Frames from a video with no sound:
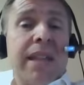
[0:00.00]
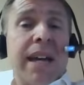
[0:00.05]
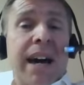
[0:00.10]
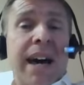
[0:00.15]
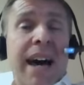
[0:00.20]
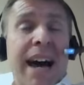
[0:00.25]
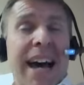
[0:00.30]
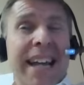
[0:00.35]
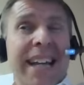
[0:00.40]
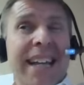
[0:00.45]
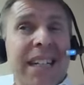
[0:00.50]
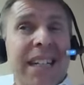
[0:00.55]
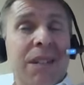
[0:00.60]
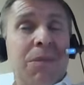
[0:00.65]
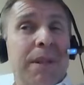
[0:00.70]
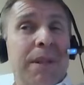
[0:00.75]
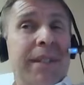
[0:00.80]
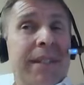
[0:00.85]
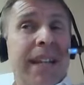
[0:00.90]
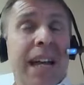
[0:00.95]
highest
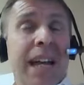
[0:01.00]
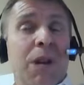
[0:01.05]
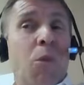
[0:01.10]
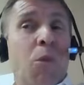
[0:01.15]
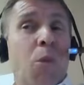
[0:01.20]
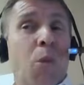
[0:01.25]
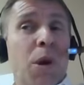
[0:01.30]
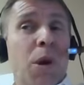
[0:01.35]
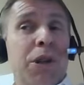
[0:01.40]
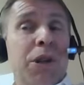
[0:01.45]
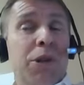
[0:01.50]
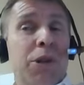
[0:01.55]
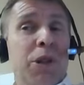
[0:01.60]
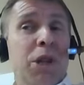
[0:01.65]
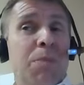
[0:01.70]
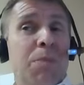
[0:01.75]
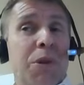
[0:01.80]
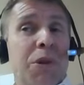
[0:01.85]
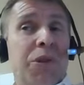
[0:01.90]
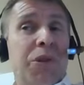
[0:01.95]
was like 1 or
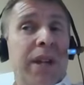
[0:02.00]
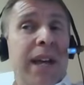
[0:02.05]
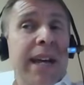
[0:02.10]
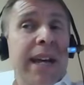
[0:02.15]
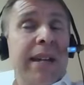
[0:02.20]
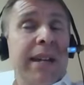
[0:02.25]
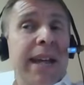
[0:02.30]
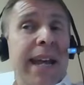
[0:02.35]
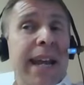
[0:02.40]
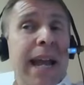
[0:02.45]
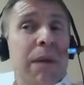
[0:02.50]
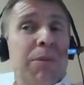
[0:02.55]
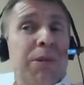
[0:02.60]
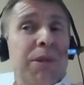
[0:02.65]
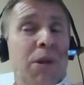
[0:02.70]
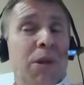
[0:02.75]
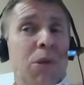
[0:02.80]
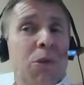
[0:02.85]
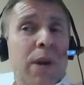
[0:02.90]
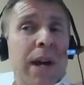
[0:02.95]
2%. And I'm
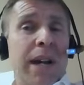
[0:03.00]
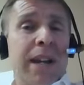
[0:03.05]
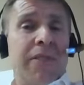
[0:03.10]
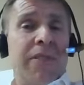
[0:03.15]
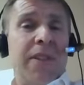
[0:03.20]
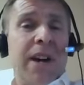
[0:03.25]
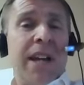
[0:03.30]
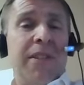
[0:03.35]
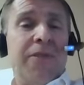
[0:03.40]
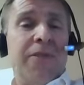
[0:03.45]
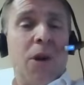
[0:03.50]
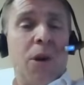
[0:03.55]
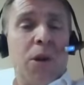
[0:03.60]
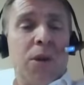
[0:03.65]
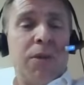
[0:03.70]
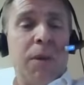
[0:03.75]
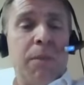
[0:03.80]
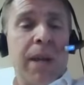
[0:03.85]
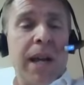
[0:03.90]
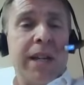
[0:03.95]
still trying to find folks
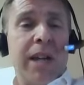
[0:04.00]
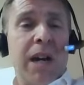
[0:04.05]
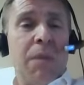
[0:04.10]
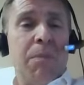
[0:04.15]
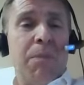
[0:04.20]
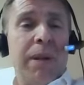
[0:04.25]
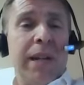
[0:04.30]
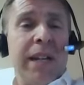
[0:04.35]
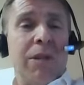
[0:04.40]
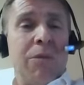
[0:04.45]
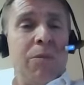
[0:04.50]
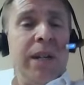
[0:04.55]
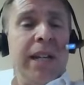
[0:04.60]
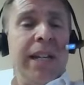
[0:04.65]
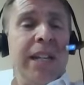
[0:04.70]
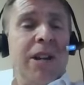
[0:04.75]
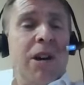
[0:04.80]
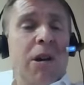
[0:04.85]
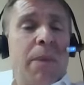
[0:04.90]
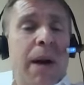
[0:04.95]
from that company to
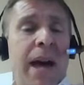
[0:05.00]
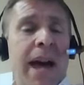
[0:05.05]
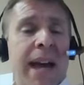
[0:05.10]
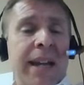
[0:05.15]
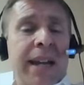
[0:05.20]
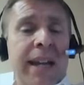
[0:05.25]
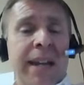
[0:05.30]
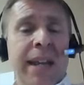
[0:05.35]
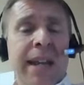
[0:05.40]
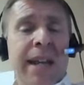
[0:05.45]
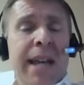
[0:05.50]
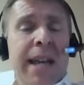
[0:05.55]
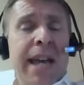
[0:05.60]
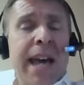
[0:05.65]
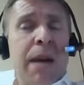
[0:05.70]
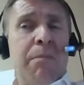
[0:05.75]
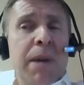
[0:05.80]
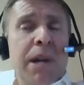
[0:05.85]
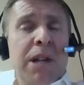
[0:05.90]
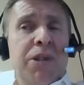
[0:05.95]
really go back and
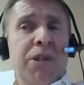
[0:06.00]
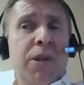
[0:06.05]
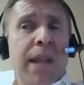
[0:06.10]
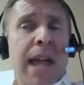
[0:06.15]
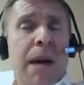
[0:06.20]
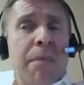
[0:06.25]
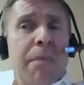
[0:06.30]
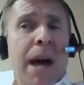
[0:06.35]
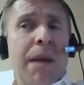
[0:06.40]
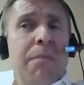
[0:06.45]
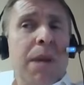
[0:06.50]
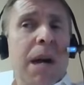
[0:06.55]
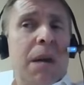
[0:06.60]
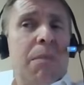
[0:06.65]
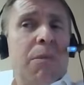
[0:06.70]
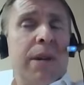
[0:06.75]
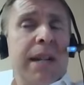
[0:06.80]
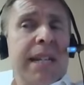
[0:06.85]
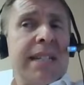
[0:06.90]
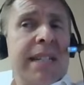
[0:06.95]
make sure that my
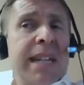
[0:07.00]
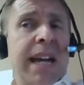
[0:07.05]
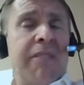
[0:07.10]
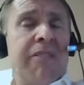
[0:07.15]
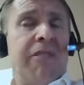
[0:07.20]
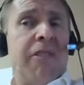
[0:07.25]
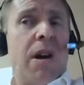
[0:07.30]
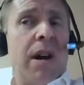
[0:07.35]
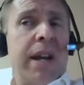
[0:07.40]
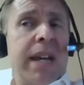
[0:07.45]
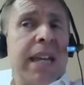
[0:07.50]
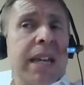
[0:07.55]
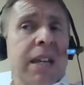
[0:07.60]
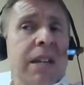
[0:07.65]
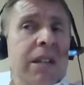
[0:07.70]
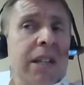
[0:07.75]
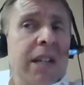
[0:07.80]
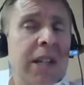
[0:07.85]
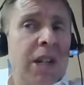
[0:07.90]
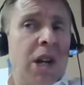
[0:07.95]
memory is not foggy,
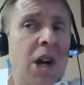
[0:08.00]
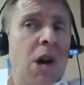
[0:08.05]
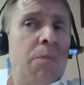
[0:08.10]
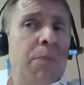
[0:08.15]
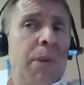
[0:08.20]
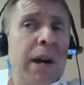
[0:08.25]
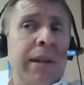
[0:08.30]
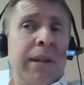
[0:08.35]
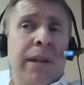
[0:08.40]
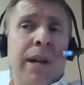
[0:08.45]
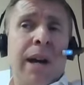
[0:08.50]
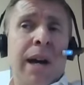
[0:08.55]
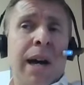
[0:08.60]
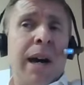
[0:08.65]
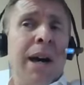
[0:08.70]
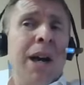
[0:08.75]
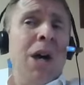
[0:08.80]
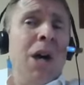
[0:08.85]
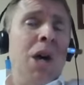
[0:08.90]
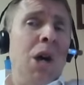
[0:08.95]
but
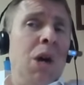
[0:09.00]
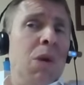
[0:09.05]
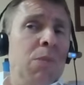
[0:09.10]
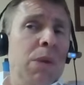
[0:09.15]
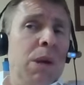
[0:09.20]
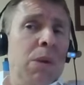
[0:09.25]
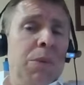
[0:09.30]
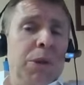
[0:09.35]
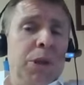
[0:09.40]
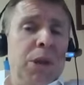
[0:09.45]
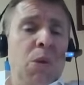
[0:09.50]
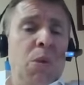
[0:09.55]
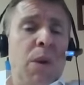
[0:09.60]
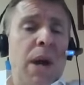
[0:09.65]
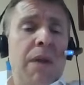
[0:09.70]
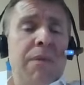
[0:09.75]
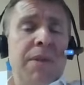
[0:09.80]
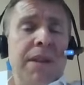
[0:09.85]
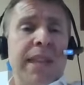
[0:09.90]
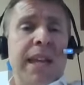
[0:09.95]
we would do
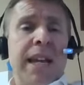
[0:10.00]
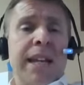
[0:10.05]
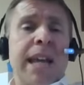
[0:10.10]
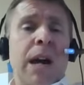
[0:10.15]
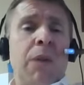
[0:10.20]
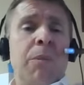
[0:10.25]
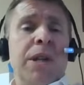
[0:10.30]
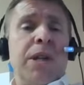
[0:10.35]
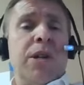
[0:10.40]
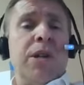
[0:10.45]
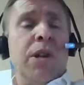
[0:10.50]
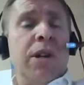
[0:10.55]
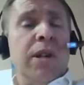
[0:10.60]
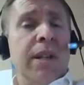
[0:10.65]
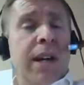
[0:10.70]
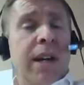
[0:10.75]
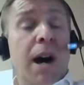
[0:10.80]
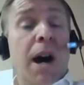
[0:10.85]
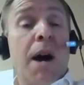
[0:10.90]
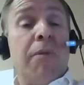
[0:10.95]
everything that we
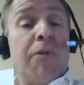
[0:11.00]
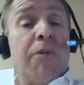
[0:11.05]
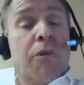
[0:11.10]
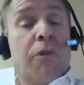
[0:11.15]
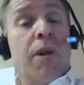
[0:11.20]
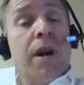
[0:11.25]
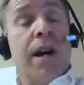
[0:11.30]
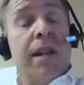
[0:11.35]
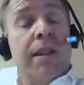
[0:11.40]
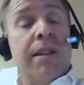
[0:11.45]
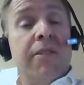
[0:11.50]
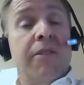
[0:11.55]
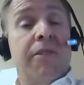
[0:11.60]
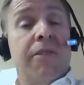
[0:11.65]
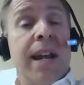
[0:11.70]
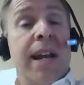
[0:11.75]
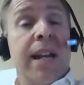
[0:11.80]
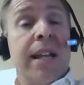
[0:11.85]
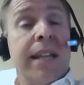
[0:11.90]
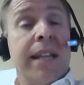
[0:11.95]
could up front to
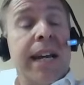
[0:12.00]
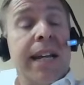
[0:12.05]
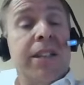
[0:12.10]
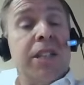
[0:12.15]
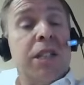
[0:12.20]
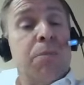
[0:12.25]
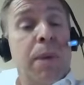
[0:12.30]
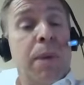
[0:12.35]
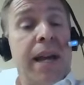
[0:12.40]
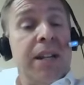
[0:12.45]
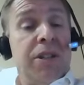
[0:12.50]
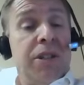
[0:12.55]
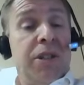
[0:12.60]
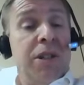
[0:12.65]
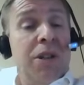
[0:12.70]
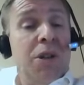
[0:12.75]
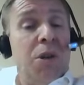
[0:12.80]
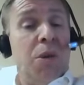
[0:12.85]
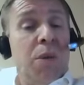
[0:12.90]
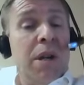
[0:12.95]
ventilate the space
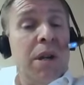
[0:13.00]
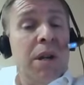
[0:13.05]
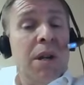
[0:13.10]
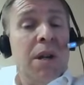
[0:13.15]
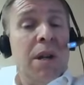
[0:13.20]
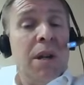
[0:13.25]
too.